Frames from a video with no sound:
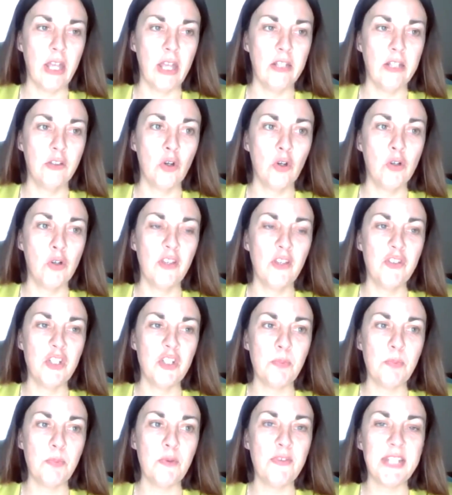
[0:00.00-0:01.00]
And Conleth,
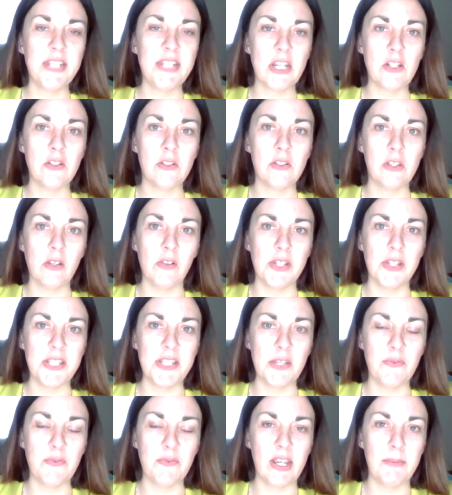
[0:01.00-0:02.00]
just moving down the list
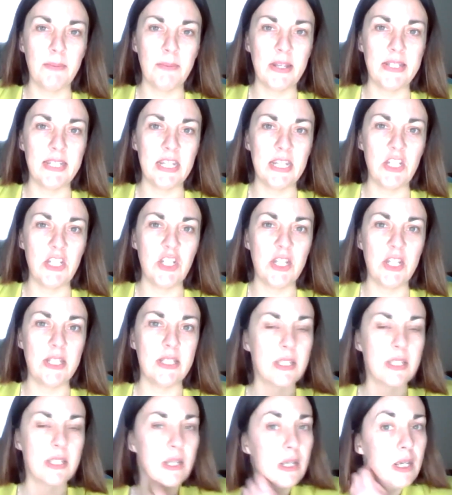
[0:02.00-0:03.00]
of recommendations,